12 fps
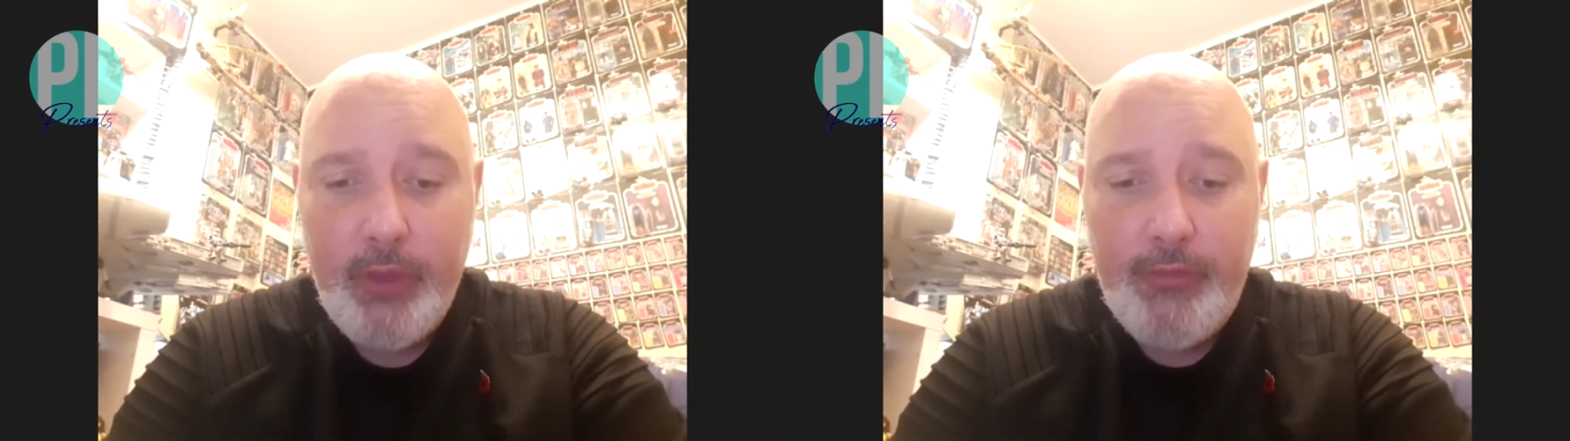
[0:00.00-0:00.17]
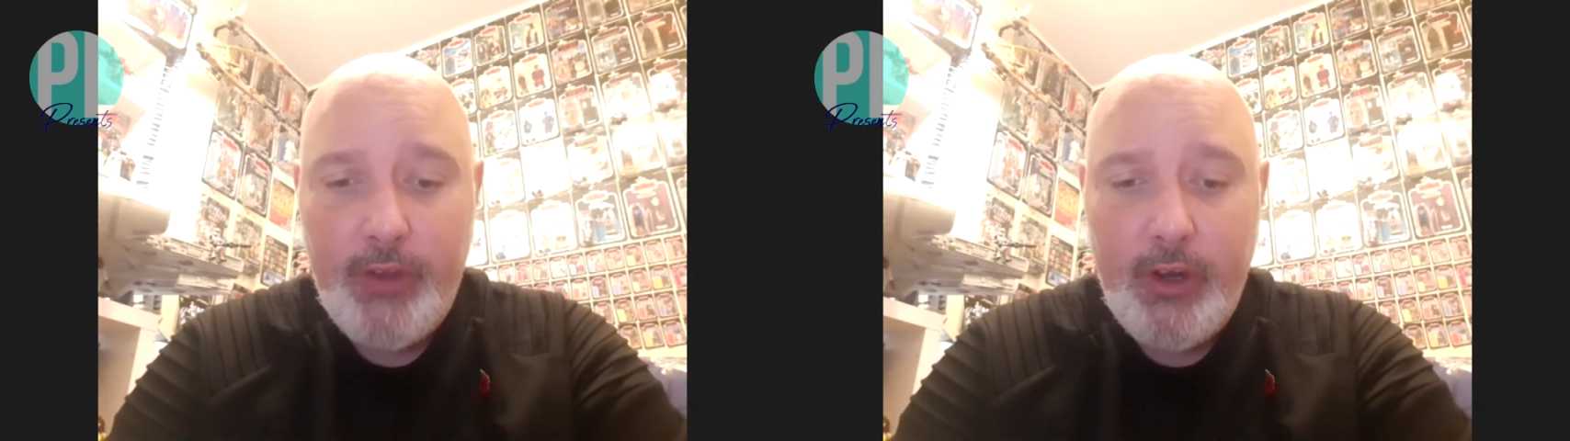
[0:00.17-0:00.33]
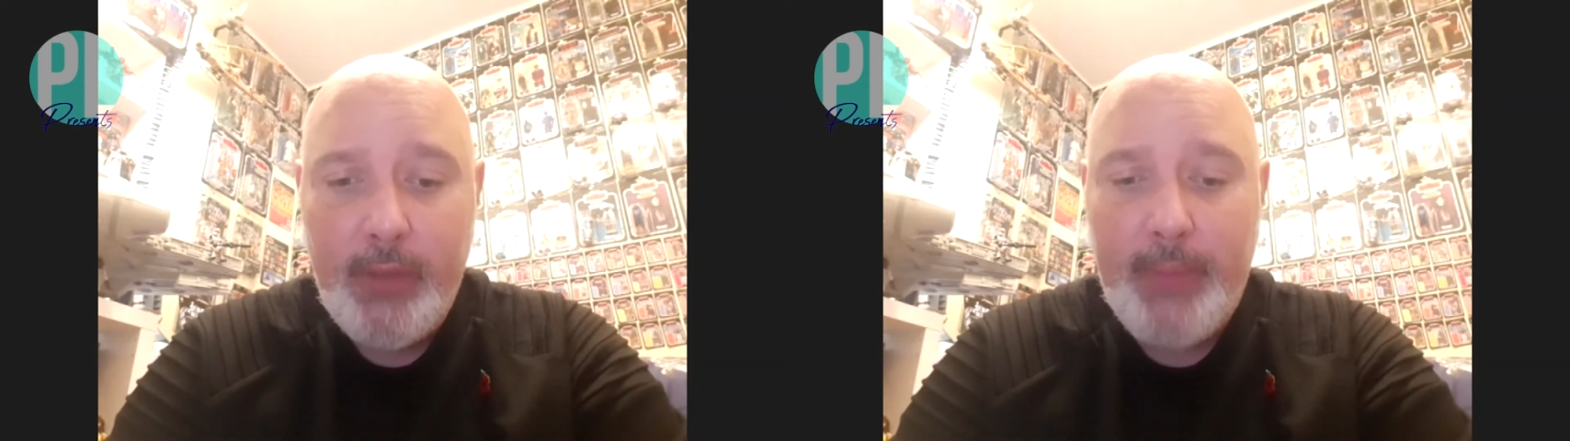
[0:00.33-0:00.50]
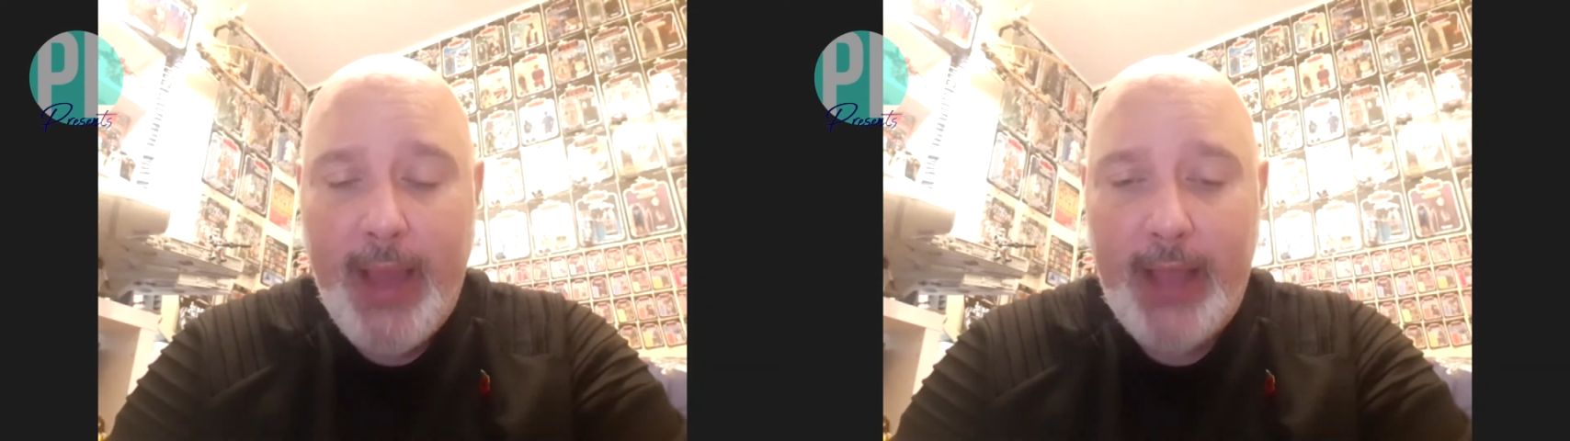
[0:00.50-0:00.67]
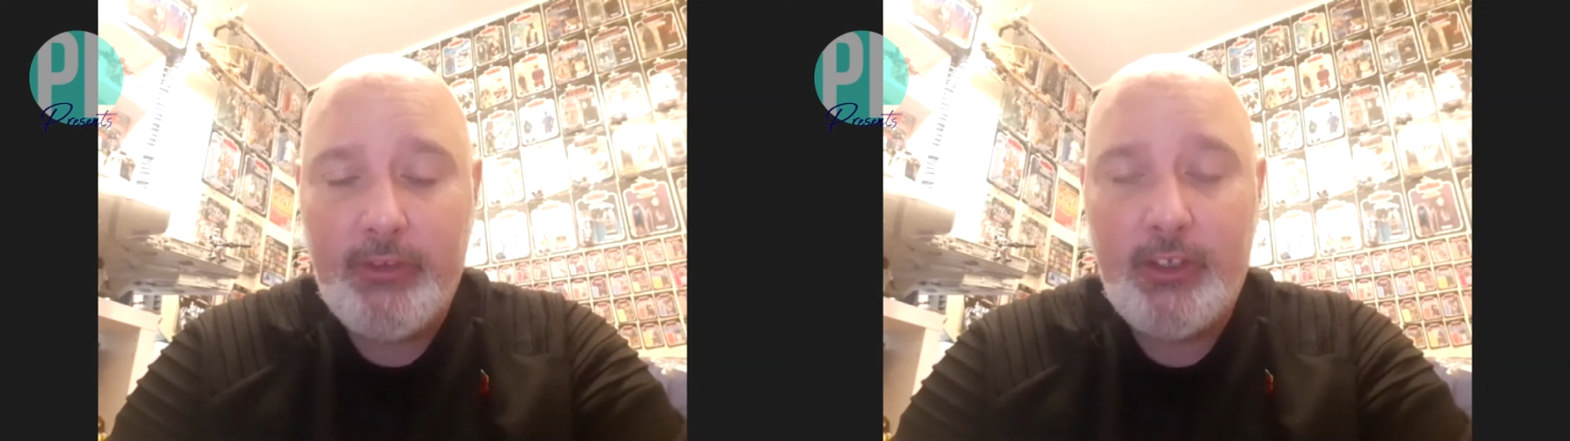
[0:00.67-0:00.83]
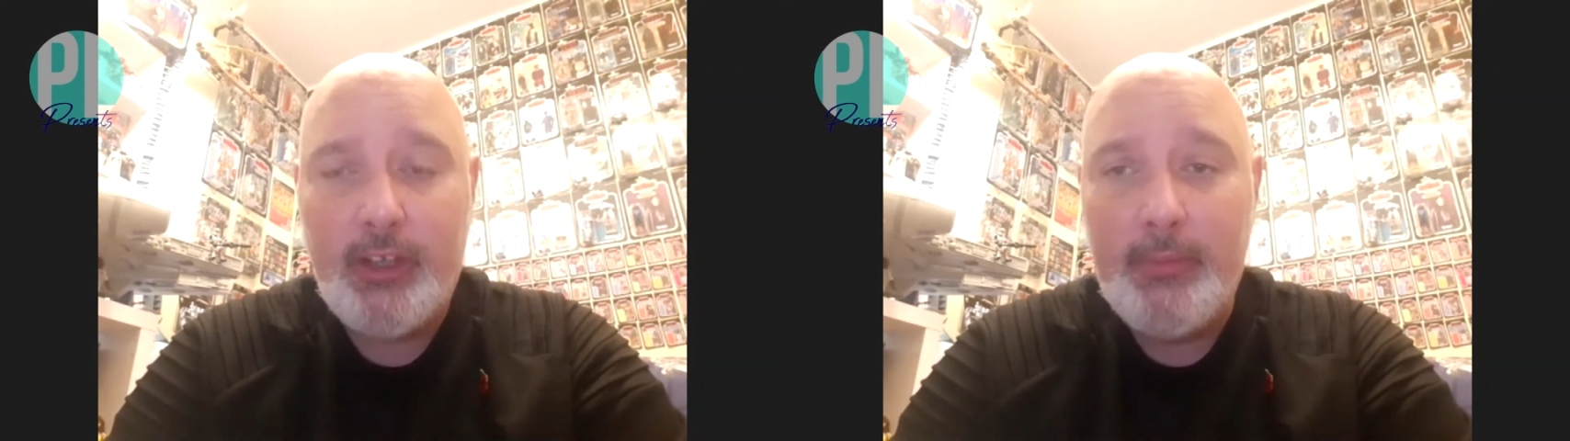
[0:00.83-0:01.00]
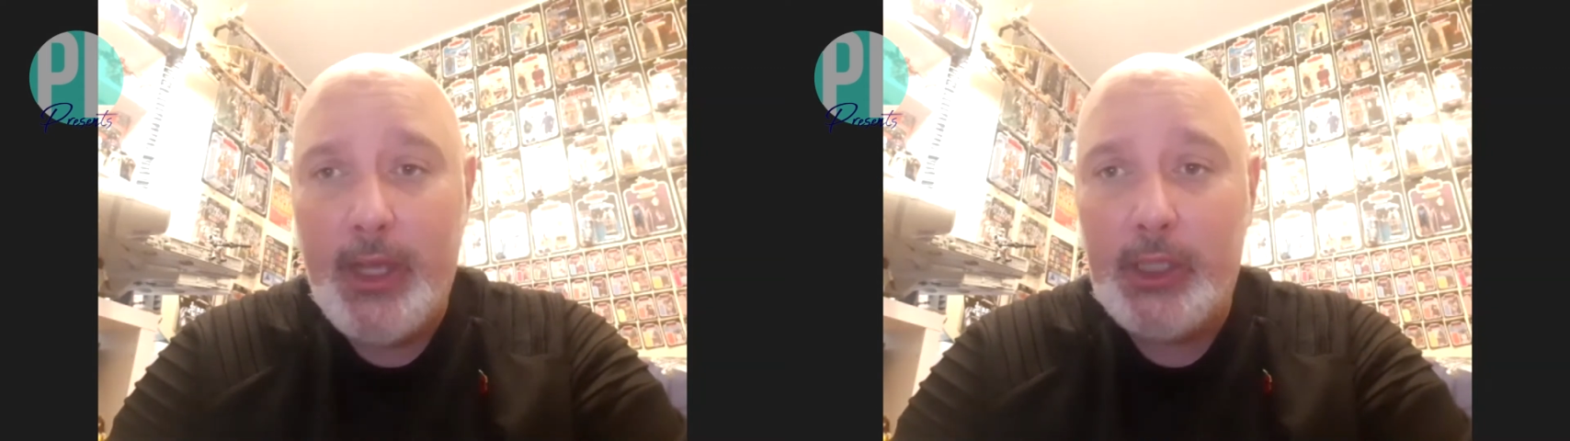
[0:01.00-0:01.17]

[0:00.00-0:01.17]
you look back to Commercial